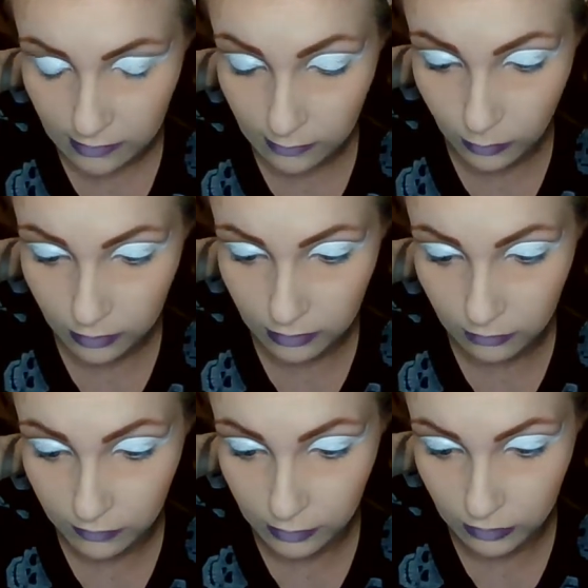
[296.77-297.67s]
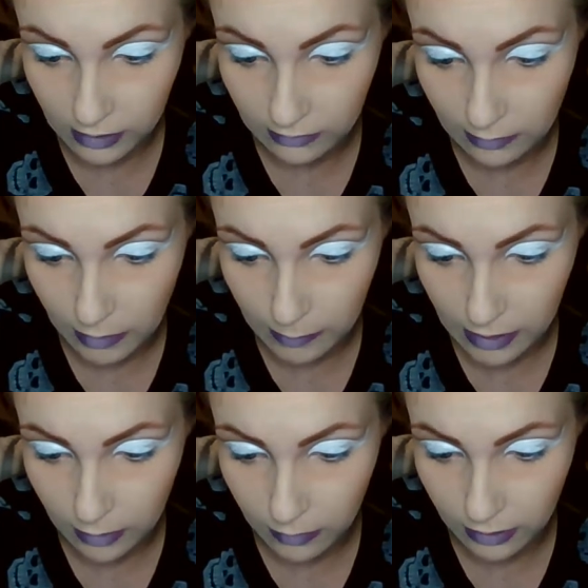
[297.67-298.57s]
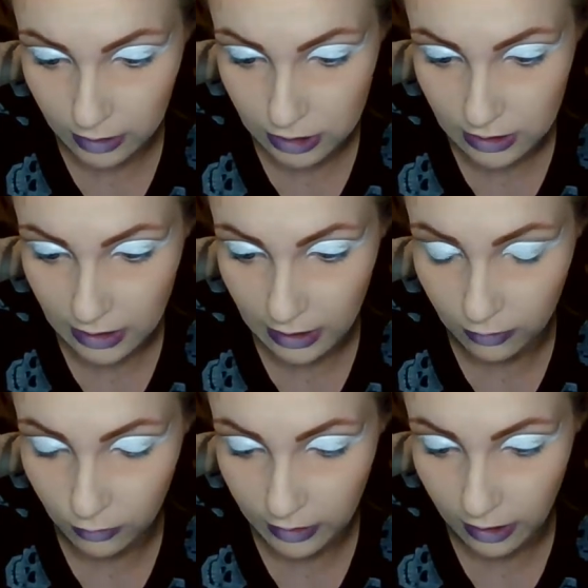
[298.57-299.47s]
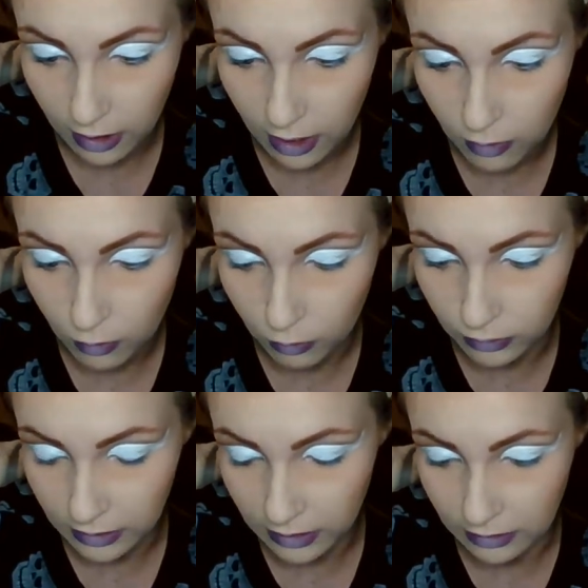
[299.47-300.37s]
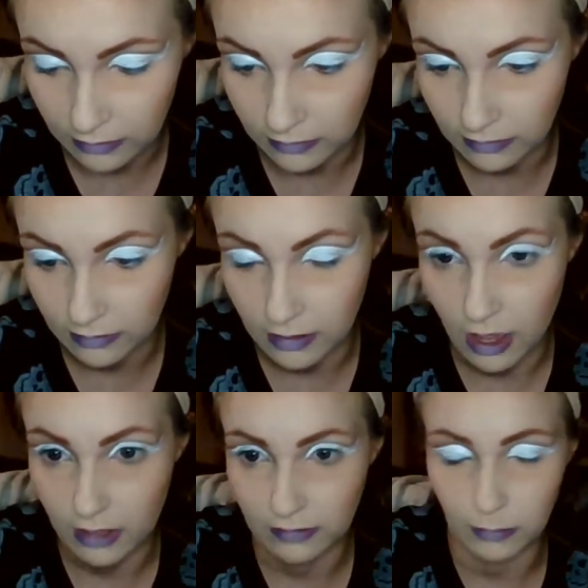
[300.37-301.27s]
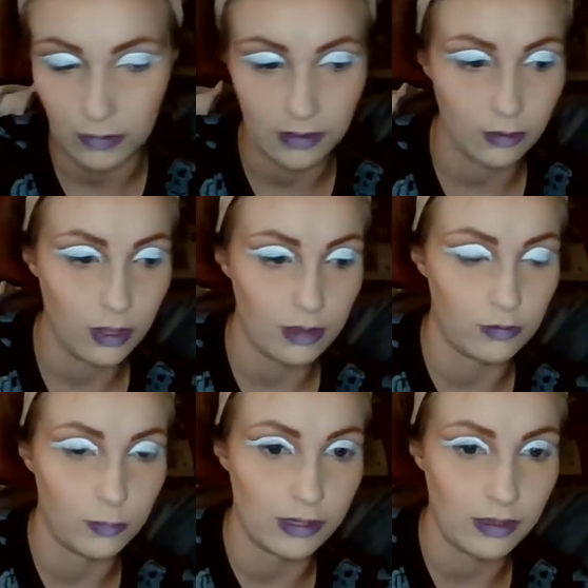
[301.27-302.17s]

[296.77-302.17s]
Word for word: It's one of the few things in my makeup collection that I don't care how old it gets, it's not something that'll ever be